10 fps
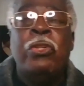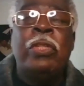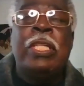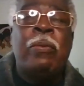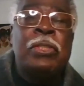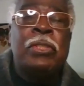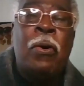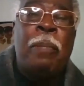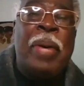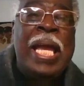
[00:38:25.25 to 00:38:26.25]
there was
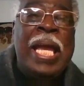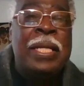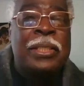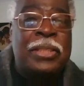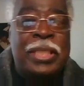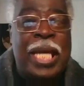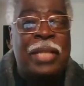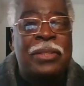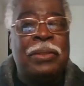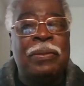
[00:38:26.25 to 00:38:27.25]
no pain
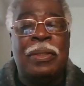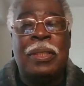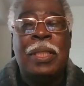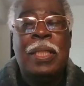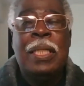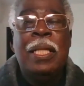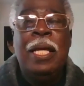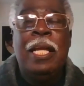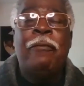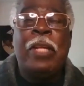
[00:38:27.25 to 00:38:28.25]
attached to it.
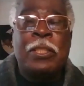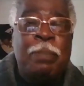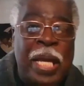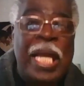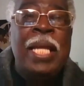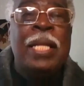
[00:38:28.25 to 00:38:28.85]
And if there's pain